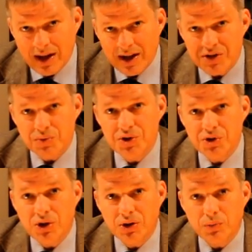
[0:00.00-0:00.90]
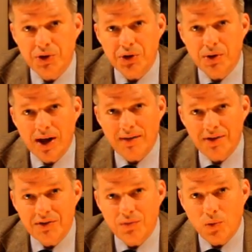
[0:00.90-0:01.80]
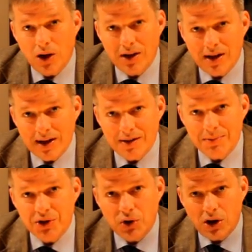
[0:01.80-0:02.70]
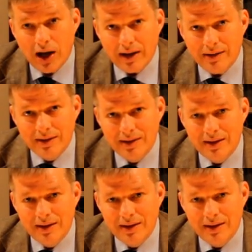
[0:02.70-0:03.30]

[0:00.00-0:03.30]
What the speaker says: and as a result, we don't have enough walleye to be caught.